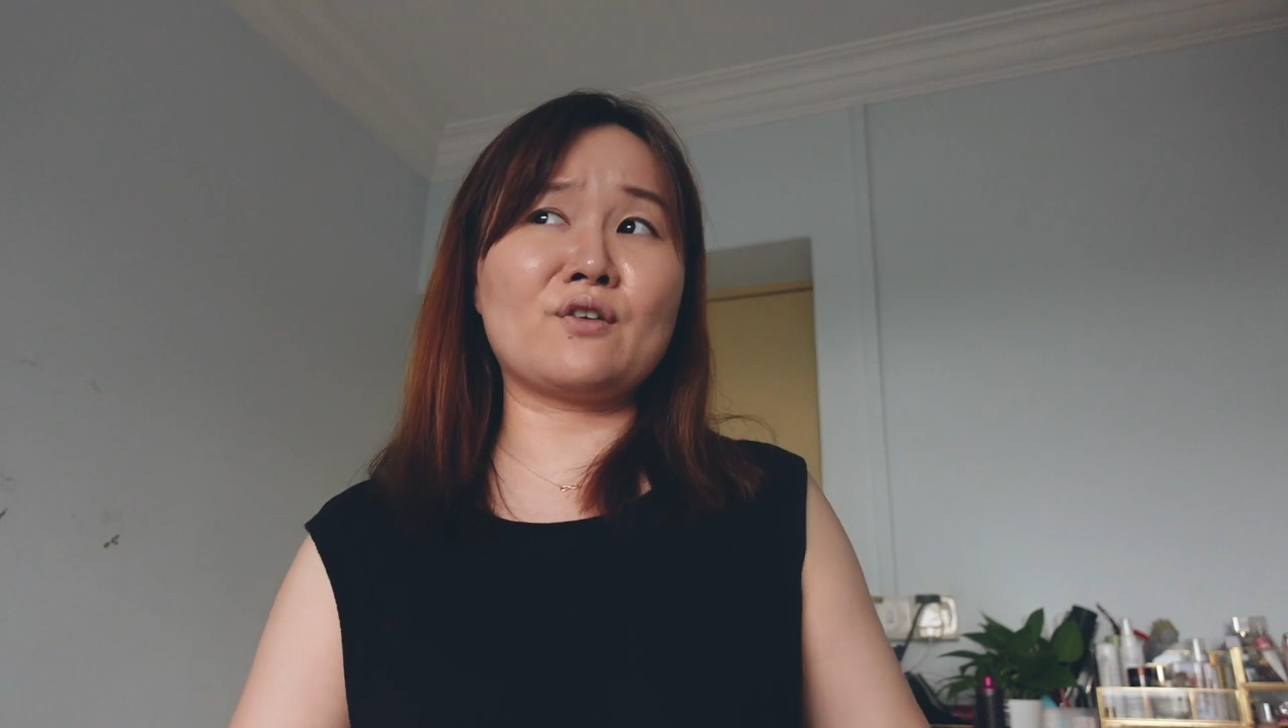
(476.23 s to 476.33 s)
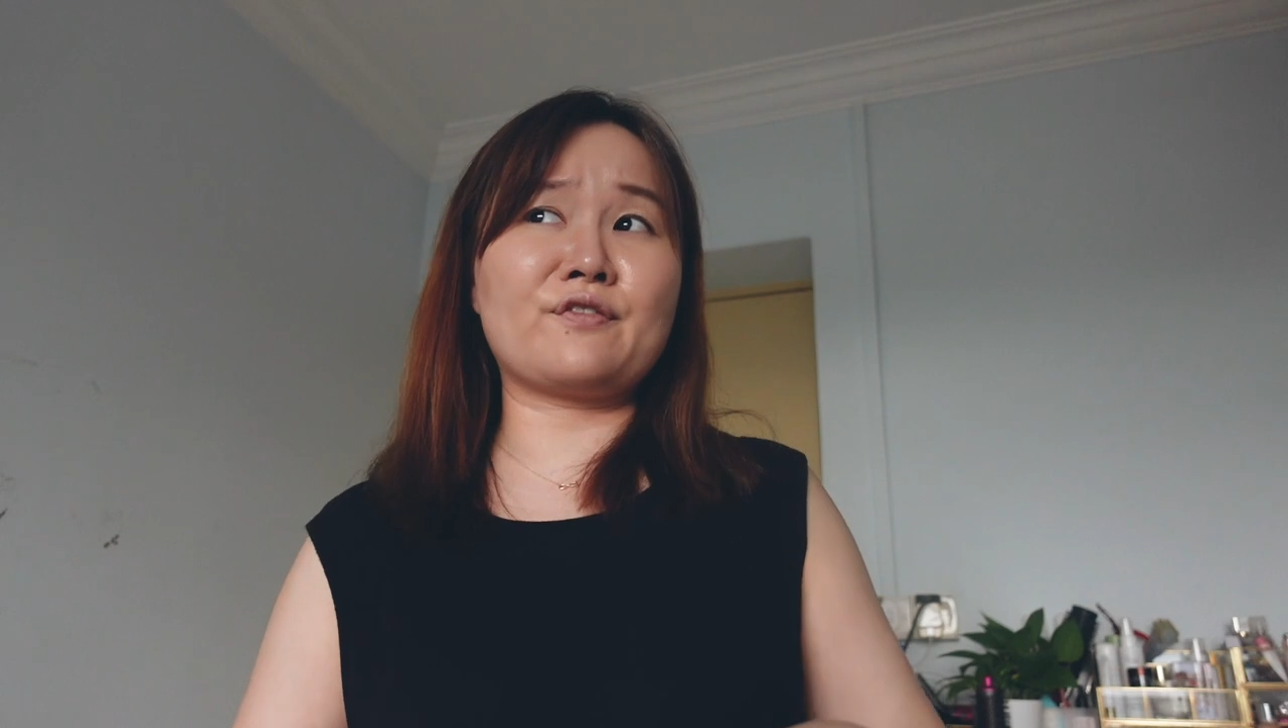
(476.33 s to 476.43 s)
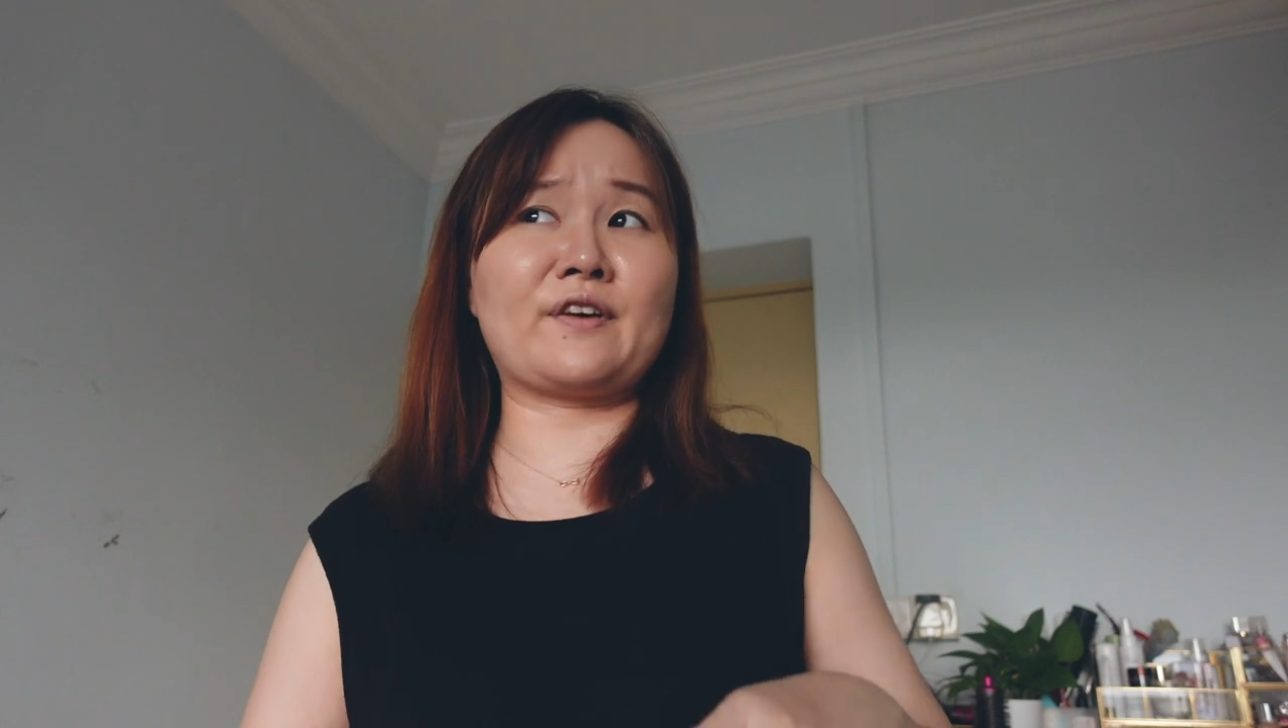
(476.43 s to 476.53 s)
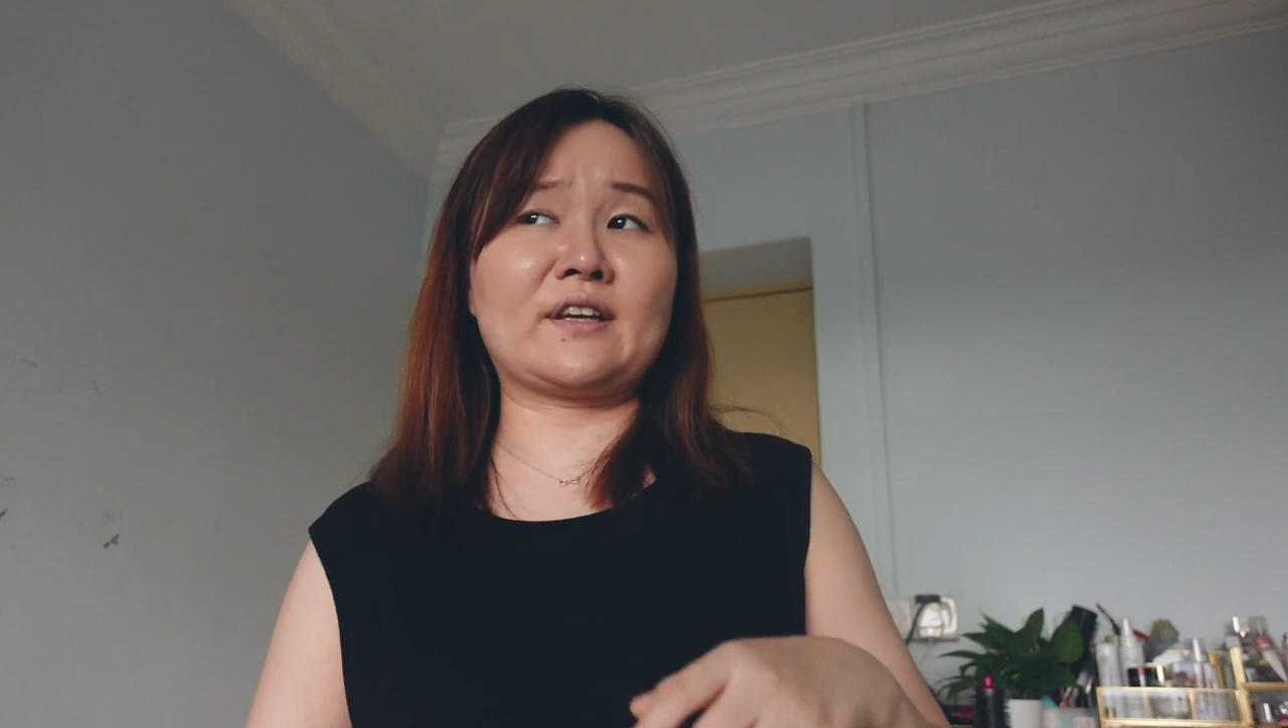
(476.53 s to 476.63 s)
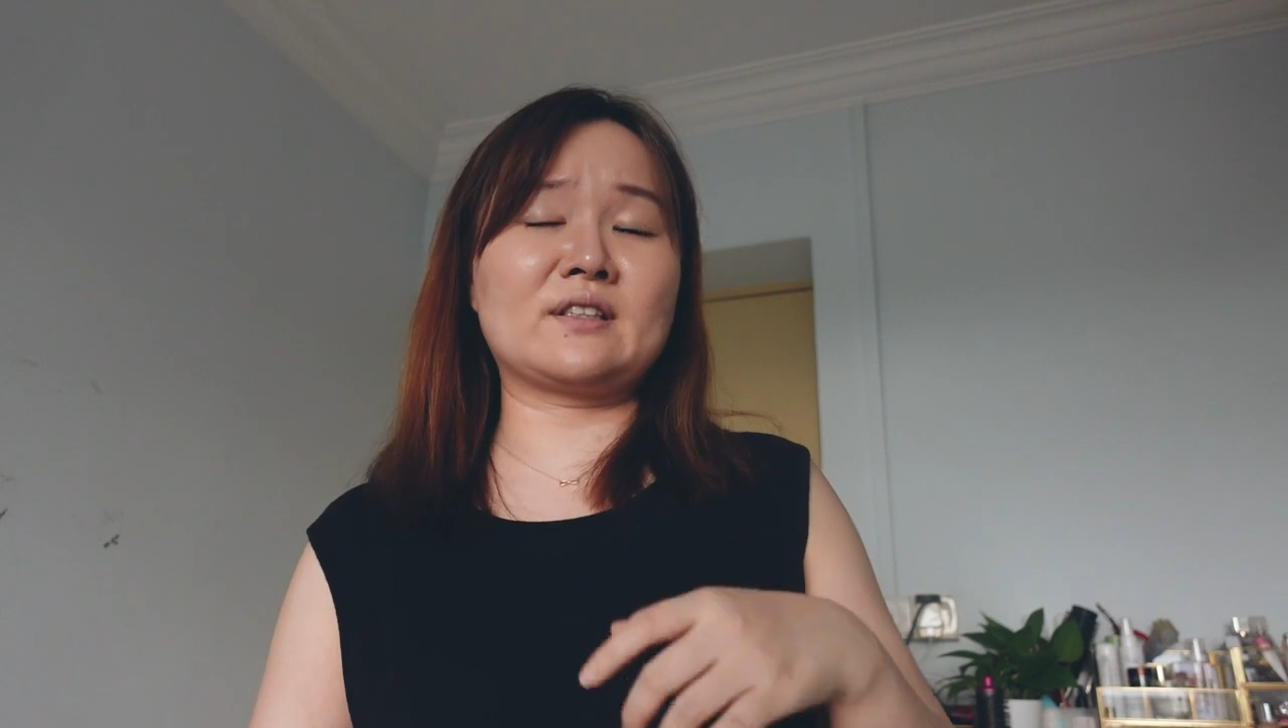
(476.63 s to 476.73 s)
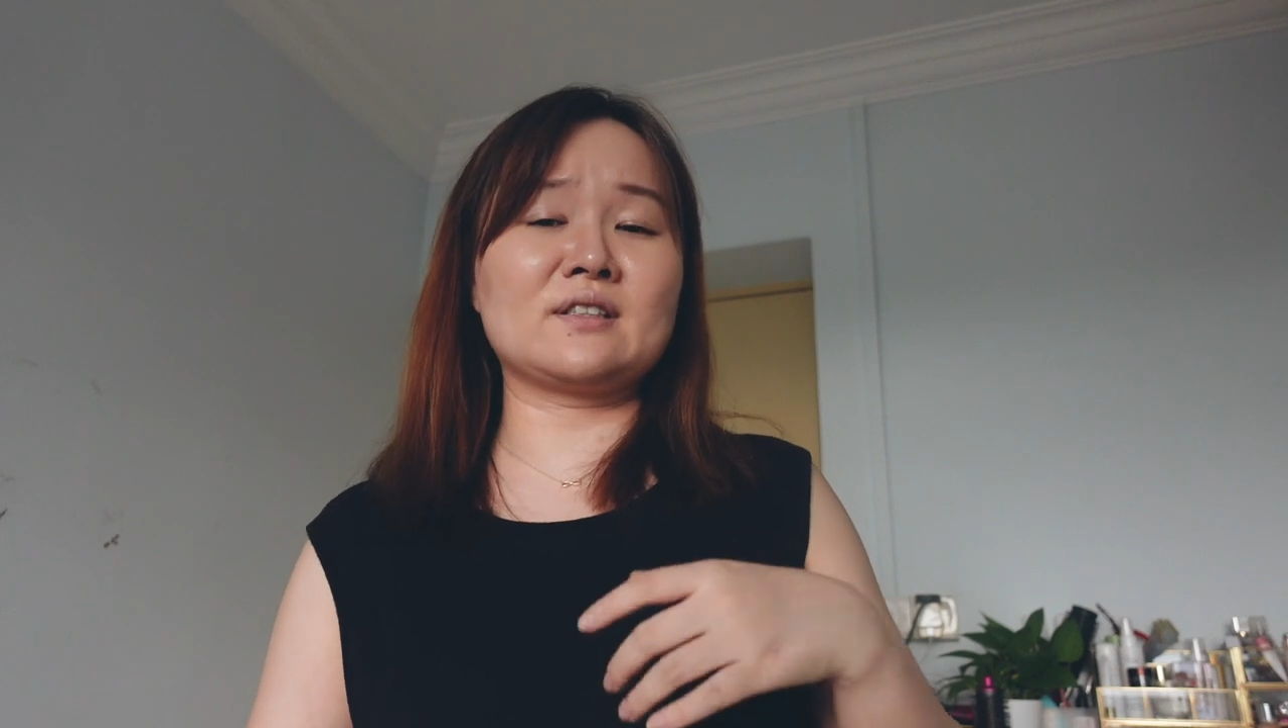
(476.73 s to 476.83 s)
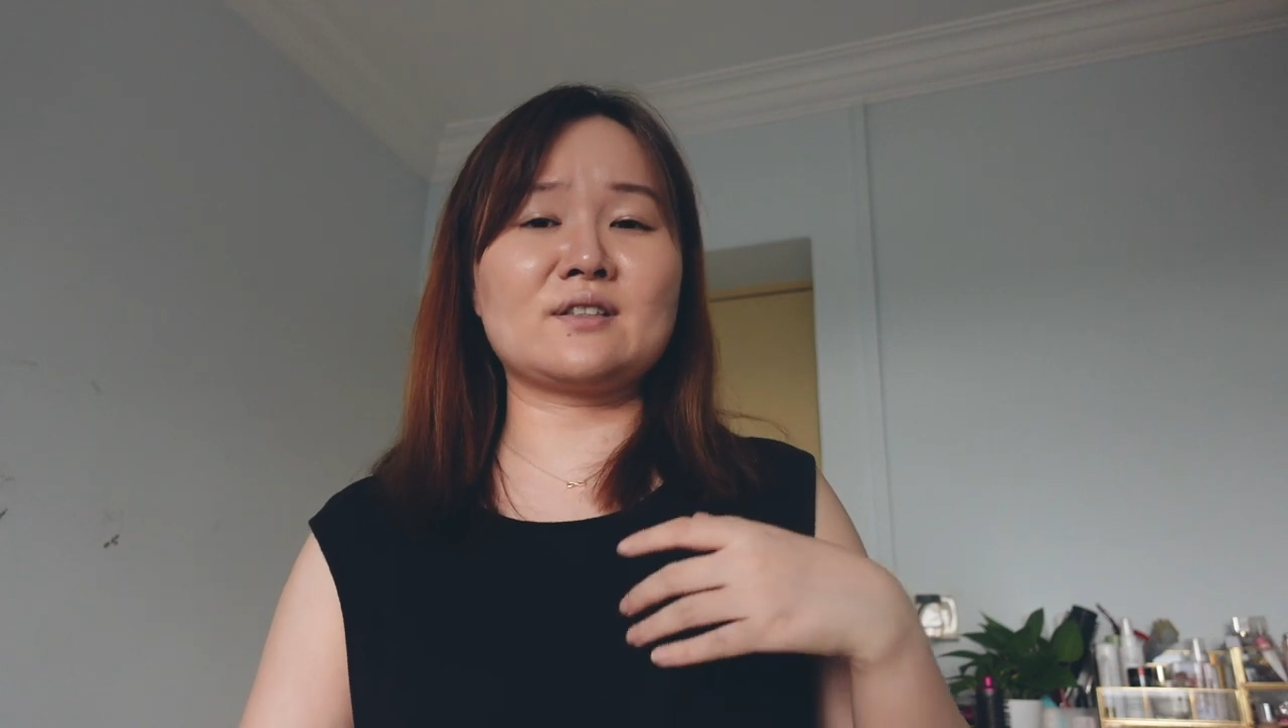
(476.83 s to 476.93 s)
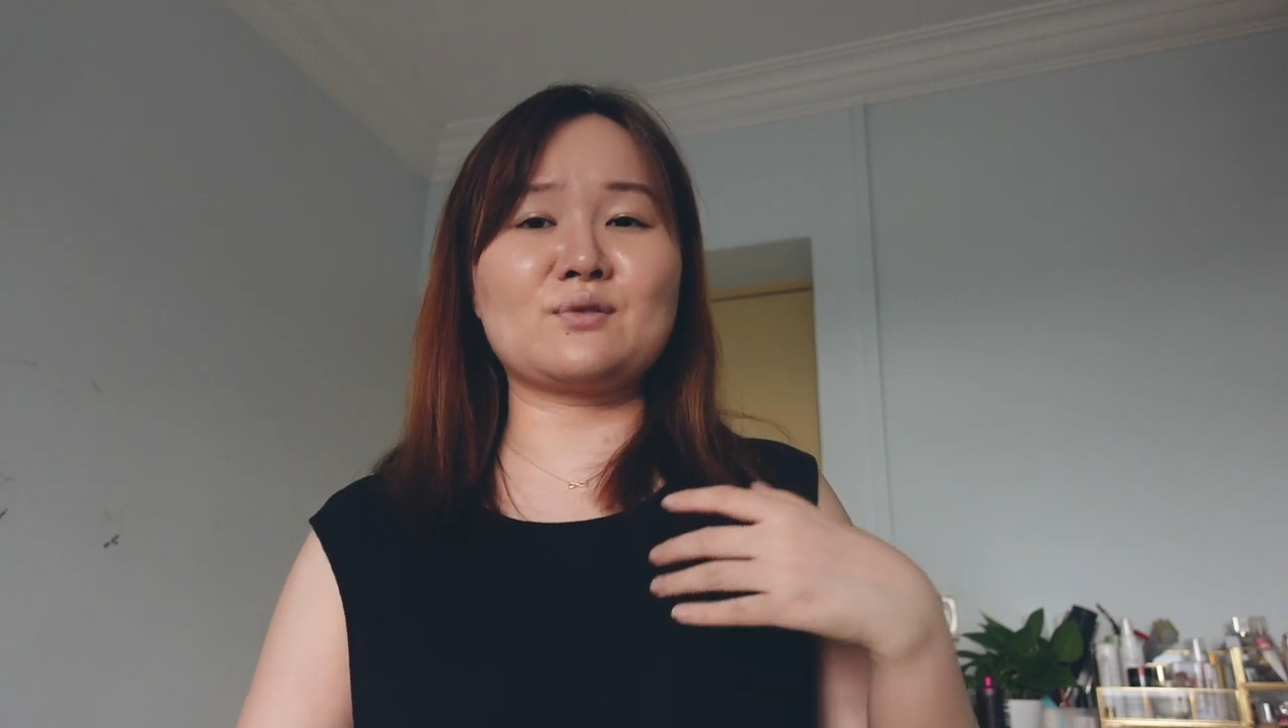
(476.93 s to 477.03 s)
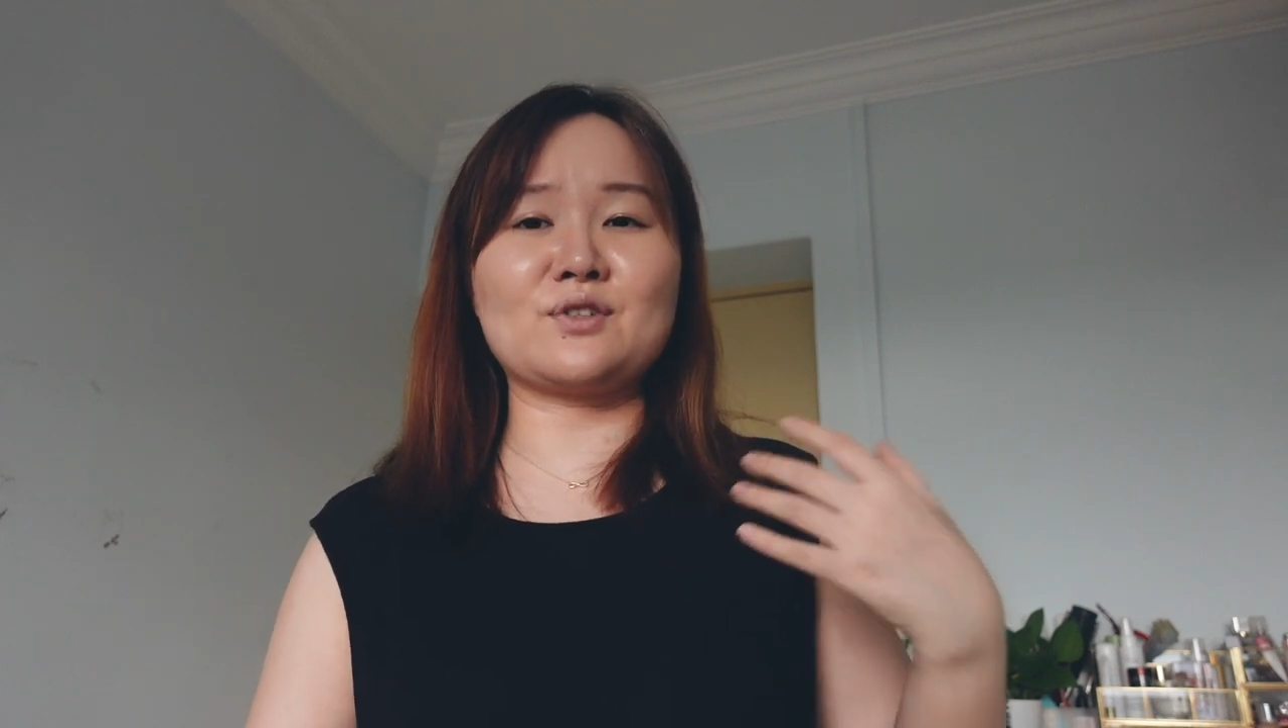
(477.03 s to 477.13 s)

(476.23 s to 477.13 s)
of factors